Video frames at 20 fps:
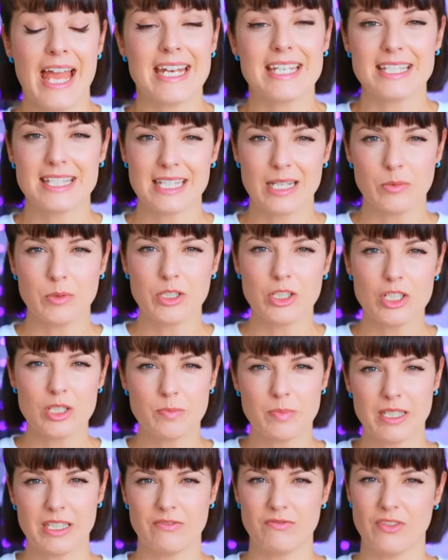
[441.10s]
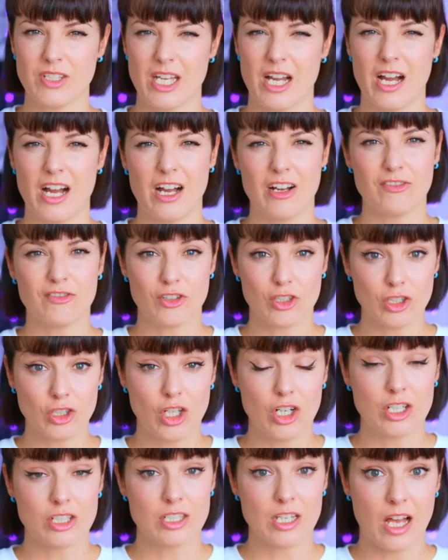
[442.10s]
as someone who's been in V R for a
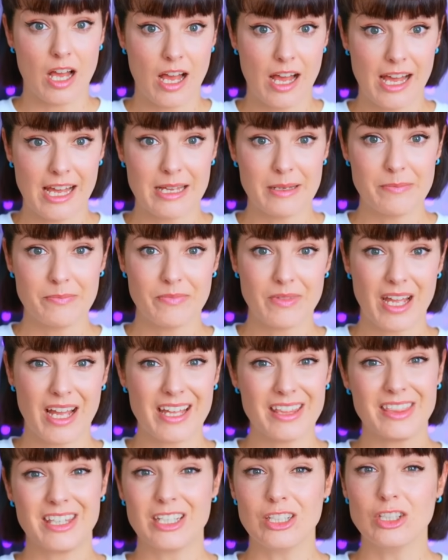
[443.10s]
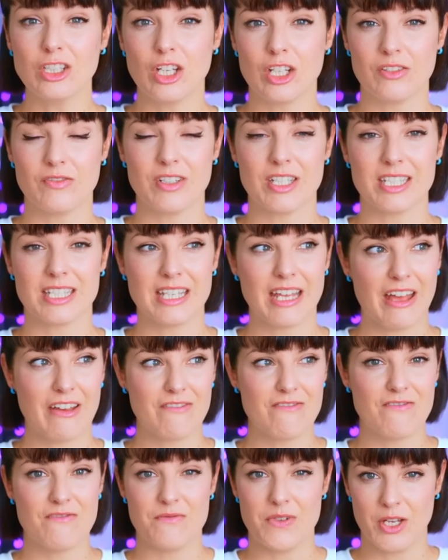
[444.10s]
long time, I think a lot of us have
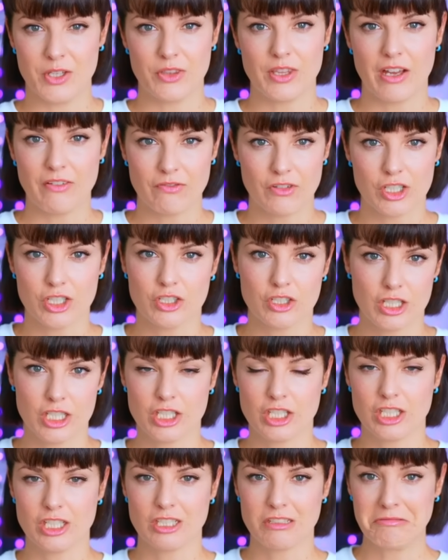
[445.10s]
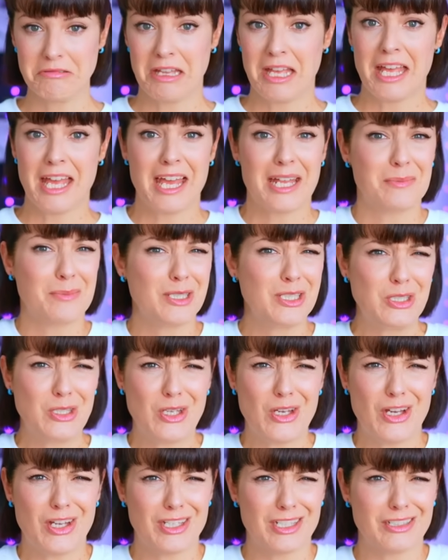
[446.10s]
felt that frustration and have been
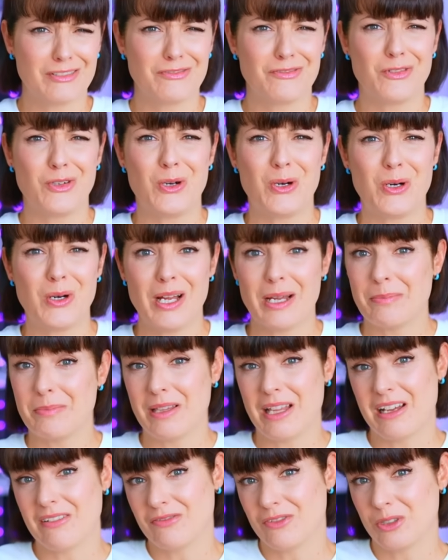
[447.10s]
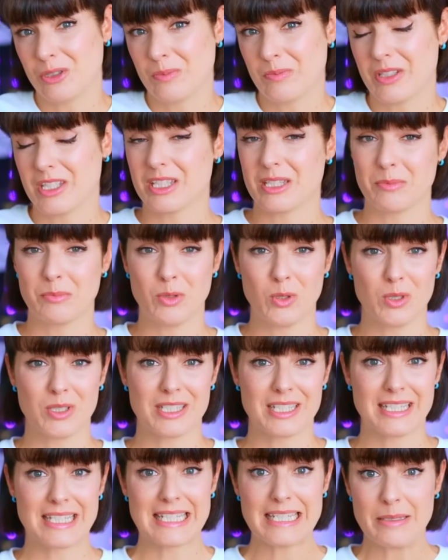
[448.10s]
yearning for a platform that
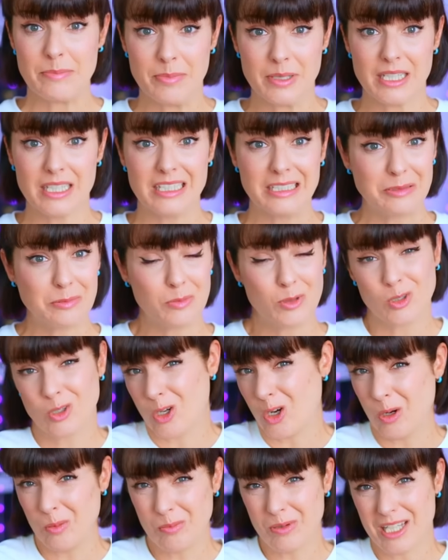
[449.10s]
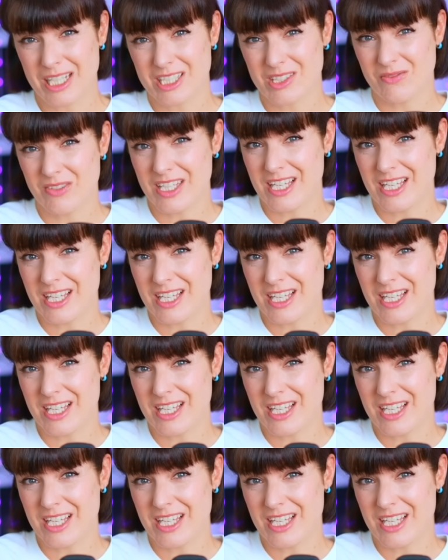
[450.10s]
supports deeper, more complex V